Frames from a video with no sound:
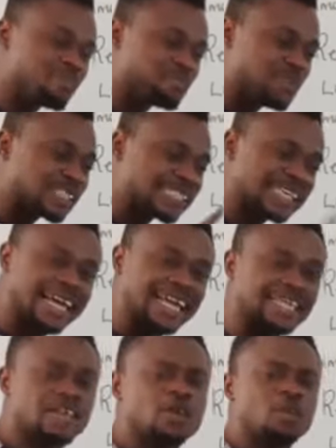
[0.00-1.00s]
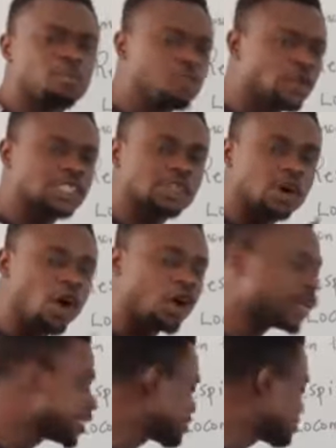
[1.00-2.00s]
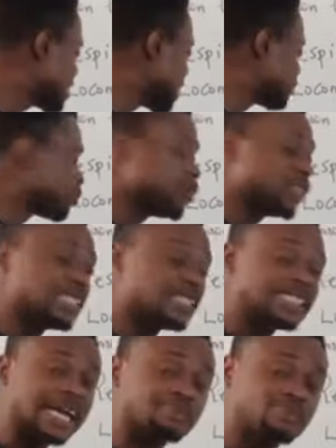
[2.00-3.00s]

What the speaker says: basically most organisms that